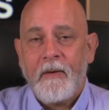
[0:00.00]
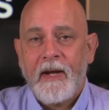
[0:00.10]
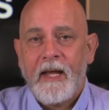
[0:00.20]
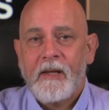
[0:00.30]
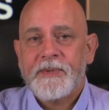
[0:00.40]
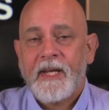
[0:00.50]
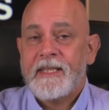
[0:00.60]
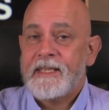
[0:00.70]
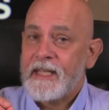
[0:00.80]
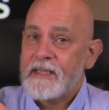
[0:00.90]
it helps
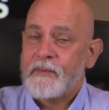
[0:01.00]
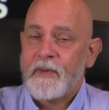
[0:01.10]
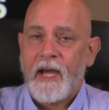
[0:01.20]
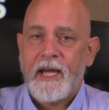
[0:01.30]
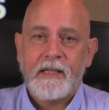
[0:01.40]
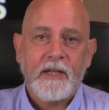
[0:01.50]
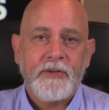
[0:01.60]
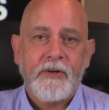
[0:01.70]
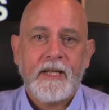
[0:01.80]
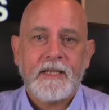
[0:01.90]
identify and
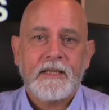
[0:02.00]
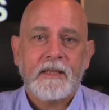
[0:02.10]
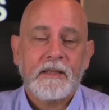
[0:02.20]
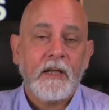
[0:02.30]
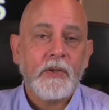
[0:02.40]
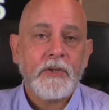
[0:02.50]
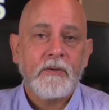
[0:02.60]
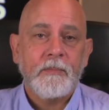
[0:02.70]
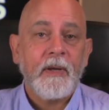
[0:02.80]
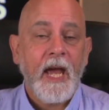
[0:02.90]
address
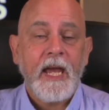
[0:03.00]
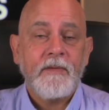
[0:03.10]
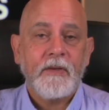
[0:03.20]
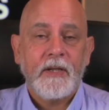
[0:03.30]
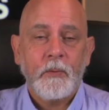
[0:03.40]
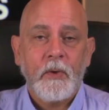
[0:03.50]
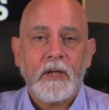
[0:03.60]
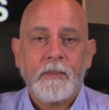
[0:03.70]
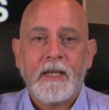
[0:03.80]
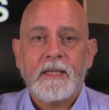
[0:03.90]
culture and behavior in the
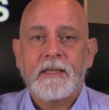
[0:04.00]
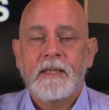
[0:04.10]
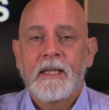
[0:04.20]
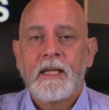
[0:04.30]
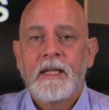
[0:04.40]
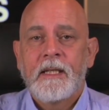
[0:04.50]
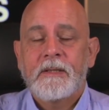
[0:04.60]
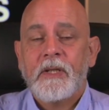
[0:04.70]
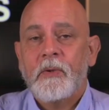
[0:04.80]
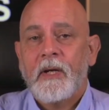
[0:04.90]
workplace.
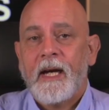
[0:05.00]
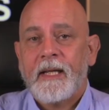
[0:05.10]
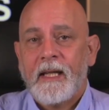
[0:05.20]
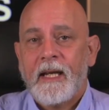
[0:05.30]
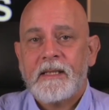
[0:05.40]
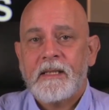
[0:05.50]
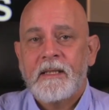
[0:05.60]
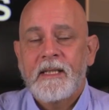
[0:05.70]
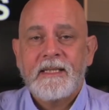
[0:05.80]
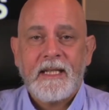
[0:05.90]
So, I'd like to
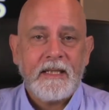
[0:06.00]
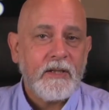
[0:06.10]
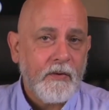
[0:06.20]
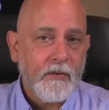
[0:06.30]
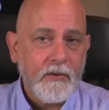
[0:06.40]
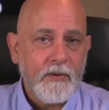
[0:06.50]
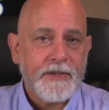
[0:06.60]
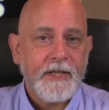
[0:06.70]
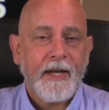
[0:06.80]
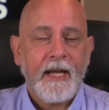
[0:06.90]
take you through the
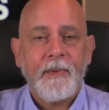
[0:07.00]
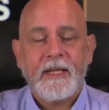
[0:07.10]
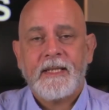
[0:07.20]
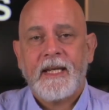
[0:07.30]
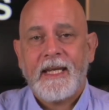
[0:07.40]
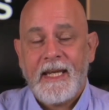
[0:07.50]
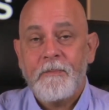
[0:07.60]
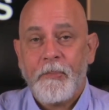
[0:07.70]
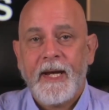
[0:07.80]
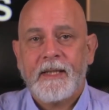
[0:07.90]
dynamics deck
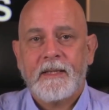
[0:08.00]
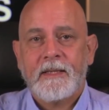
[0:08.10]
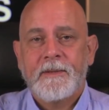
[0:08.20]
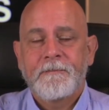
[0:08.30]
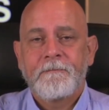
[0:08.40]
in practice.